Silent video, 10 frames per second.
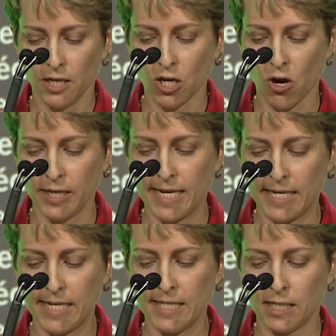
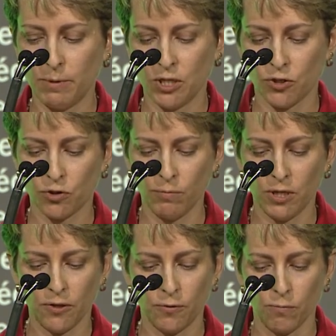Content needs to be
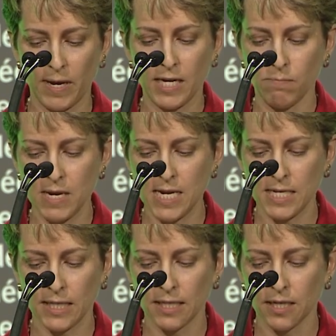distributed through many
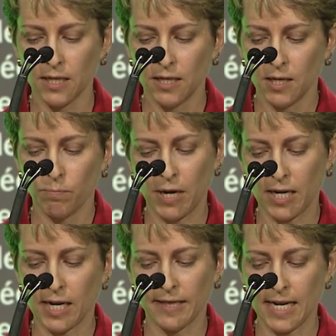means,
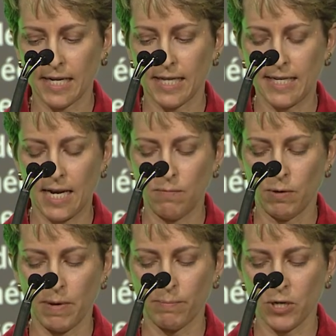but at the end of the day,
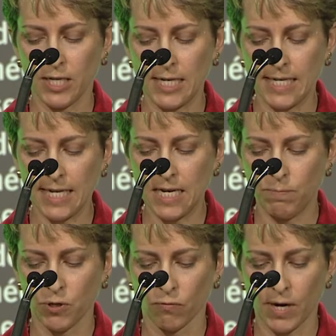remember, you need to
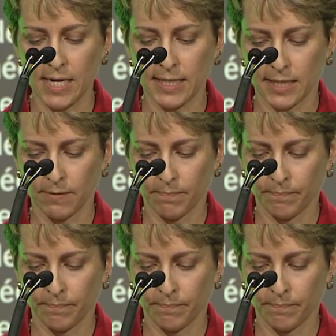keep your rights.